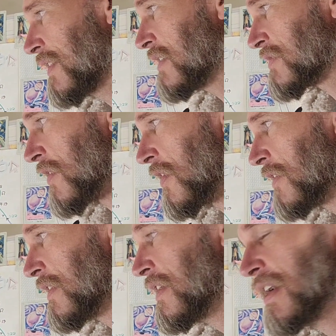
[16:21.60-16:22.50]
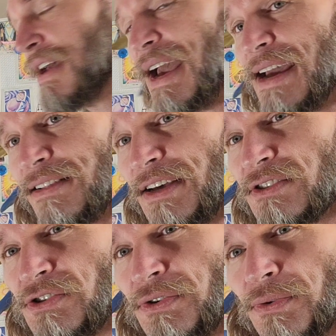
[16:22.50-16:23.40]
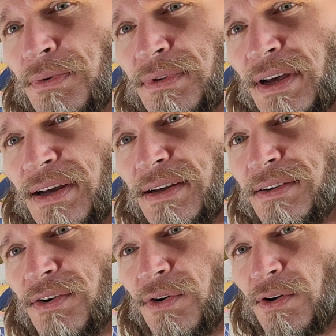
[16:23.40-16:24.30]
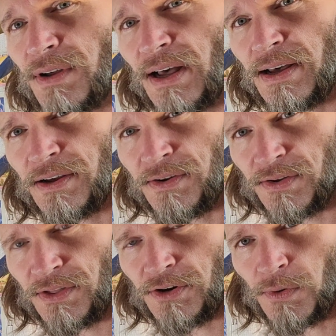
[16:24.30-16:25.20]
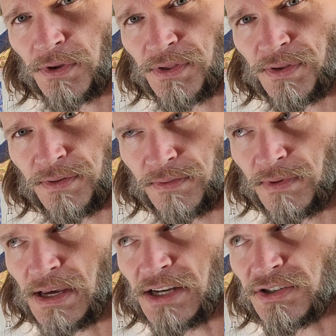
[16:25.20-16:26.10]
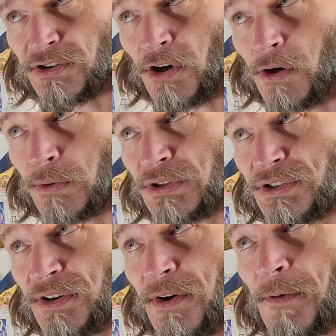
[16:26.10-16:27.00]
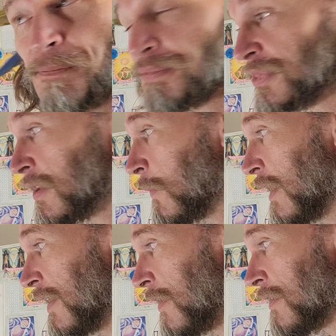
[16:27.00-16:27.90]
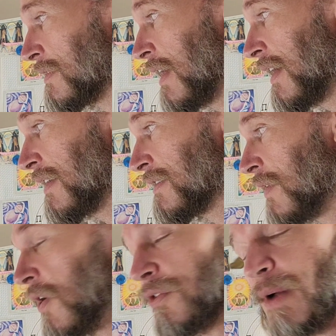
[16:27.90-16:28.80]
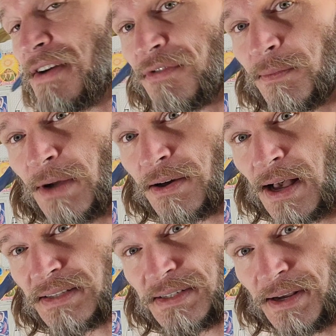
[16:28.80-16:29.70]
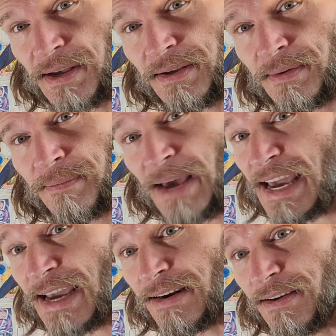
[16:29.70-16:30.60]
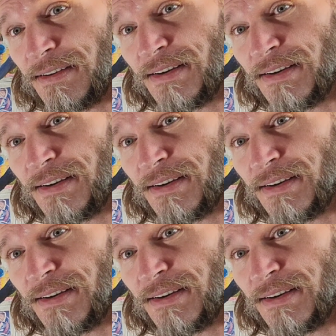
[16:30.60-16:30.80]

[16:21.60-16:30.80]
lust card, hailing to the northeast coast, where all the way from Augusta, Maine,